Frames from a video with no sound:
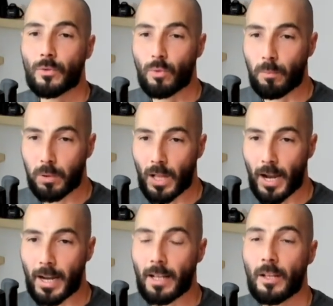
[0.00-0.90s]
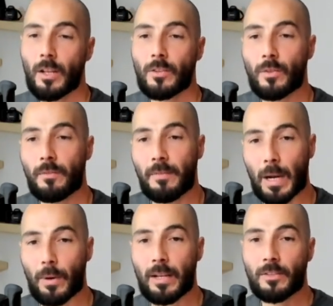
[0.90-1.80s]
to apply it to
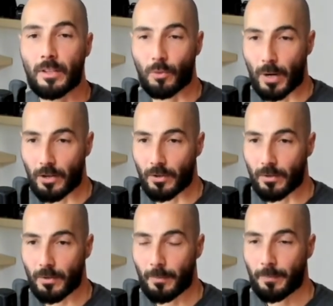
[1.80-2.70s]
varying situations.